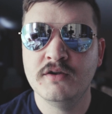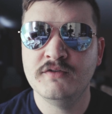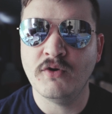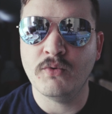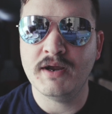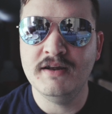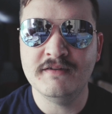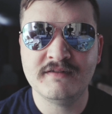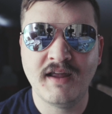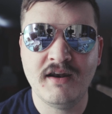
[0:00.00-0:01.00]
So
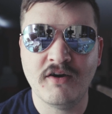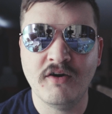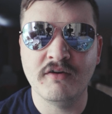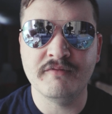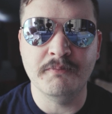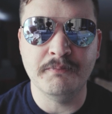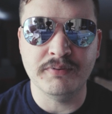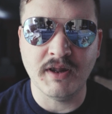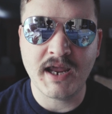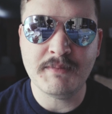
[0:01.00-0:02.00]
instead of
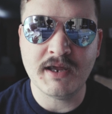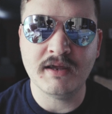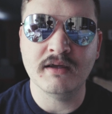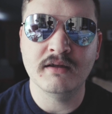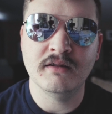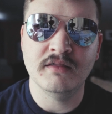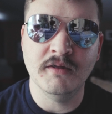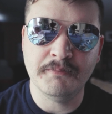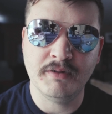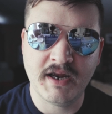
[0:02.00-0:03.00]
blaming
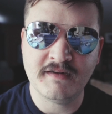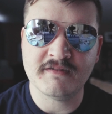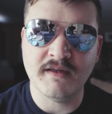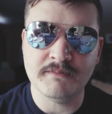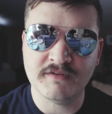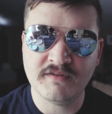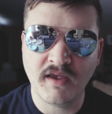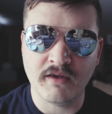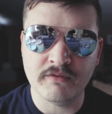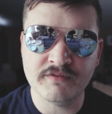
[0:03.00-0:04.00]
the plates
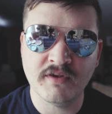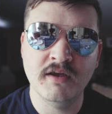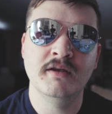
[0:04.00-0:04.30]
themselves,